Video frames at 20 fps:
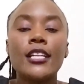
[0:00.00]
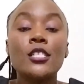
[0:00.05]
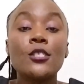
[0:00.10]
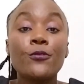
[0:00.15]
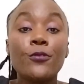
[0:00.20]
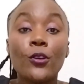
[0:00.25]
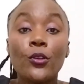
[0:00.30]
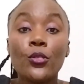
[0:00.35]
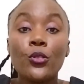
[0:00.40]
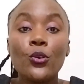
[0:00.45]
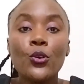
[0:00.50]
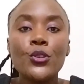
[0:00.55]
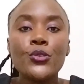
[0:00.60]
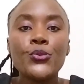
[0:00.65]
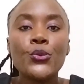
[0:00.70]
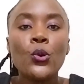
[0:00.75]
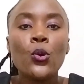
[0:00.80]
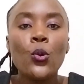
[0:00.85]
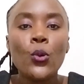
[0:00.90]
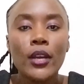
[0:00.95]
for
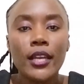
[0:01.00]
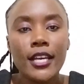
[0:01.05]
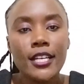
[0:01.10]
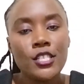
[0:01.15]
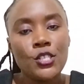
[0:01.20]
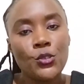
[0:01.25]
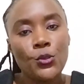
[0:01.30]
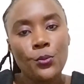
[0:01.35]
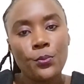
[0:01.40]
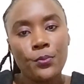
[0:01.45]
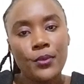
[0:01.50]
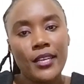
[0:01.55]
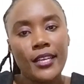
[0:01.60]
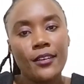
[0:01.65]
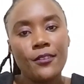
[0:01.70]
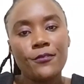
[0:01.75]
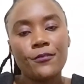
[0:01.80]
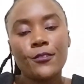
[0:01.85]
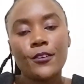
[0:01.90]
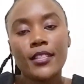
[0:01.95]
those who get to
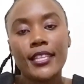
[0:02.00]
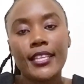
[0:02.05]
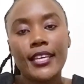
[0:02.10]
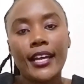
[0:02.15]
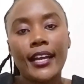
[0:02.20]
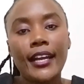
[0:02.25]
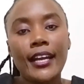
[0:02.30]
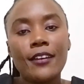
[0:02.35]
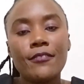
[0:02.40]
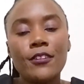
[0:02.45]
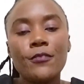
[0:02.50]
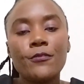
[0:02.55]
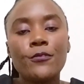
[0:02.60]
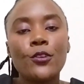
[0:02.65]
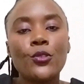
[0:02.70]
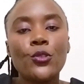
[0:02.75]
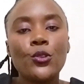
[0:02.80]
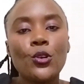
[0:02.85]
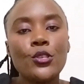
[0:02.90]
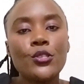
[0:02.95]
pay for their cover, for
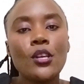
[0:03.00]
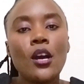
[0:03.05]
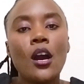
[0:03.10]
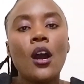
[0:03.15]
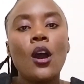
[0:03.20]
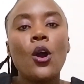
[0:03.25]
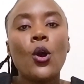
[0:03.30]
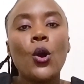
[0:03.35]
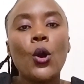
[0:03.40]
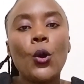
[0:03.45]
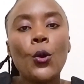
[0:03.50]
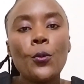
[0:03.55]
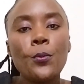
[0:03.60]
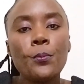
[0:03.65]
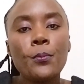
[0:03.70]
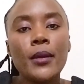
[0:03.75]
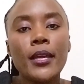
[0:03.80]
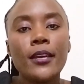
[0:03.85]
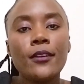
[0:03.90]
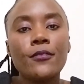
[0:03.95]
those who
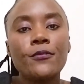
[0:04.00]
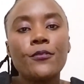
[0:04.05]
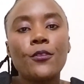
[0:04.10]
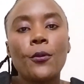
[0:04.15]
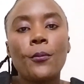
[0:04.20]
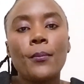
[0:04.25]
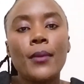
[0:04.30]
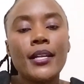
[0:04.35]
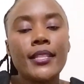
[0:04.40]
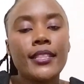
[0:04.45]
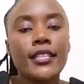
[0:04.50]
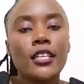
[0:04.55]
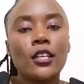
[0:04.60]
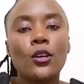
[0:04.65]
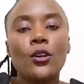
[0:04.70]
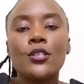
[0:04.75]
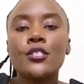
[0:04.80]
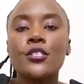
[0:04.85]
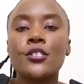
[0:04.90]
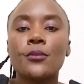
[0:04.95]
pay for monthly
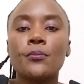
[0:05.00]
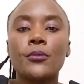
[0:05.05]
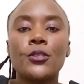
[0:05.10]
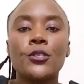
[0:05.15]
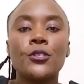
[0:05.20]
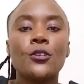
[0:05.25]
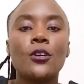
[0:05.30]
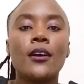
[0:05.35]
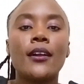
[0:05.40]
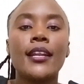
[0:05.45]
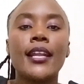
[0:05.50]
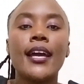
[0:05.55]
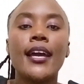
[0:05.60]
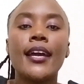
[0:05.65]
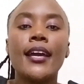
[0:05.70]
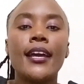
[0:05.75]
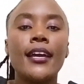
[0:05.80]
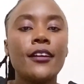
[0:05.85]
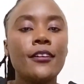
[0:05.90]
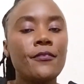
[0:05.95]
contribution
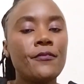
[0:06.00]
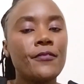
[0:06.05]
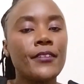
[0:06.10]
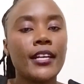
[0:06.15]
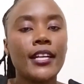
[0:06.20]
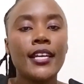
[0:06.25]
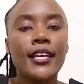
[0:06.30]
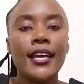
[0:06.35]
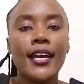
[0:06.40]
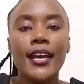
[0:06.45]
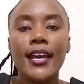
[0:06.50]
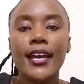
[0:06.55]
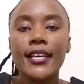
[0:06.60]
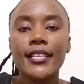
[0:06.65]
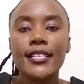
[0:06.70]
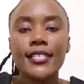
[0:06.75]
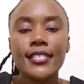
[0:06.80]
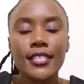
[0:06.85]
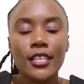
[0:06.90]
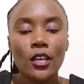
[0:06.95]
every
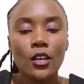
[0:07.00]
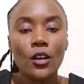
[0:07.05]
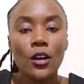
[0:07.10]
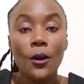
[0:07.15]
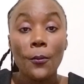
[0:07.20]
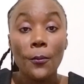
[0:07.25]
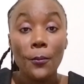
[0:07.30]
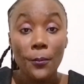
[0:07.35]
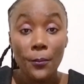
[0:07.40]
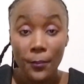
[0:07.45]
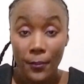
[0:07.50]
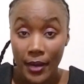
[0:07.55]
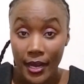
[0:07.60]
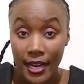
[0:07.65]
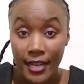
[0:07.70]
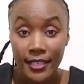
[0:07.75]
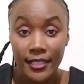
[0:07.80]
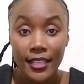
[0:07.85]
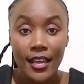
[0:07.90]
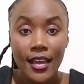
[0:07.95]
single
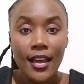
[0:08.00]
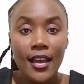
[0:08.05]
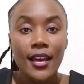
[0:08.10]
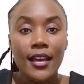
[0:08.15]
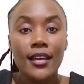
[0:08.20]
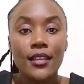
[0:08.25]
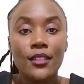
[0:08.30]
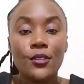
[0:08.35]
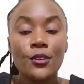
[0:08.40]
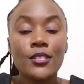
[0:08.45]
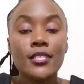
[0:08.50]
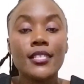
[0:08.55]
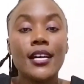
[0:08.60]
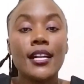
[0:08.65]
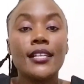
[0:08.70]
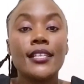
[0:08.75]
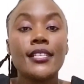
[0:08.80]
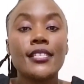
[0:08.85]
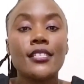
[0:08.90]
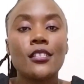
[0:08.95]
month. Those
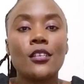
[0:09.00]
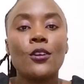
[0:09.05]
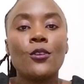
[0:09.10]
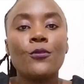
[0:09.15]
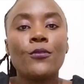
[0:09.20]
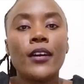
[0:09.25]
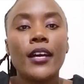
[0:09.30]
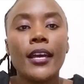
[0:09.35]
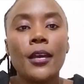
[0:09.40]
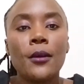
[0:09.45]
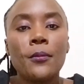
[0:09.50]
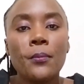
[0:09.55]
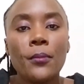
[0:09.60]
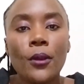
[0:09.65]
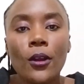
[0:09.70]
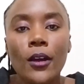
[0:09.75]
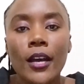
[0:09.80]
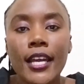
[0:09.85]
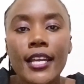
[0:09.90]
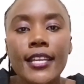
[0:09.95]
are
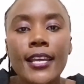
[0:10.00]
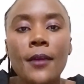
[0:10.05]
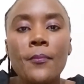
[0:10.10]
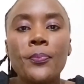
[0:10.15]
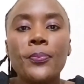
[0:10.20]
self-employed.